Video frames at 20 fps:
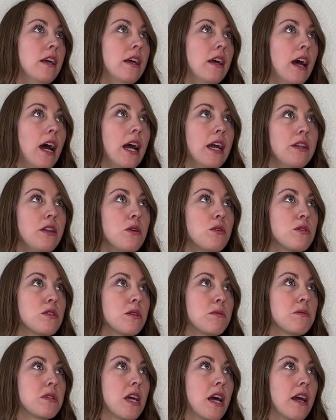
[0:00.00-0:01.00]
I know
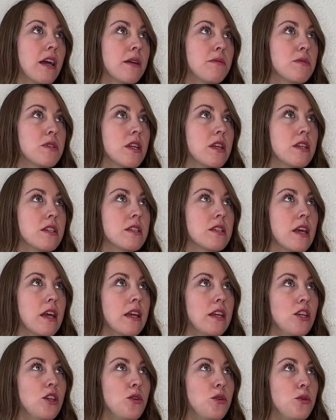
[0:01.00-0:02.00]
sometimes it's
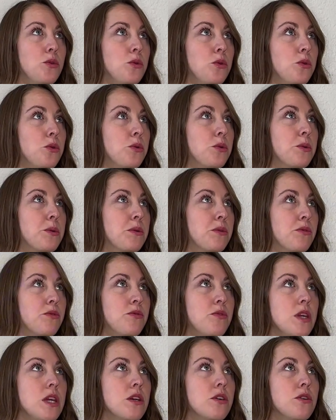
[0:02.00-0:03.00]
like you
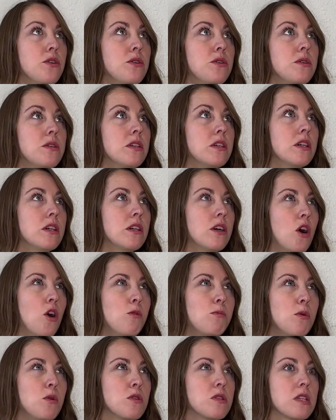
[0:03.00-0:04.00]
feel
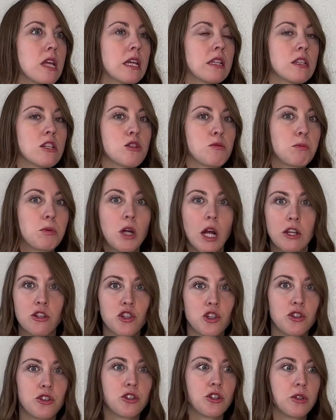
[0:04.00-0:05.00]
almost like this pressure
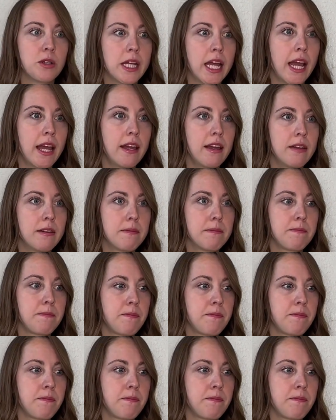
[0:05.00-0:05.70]
to create,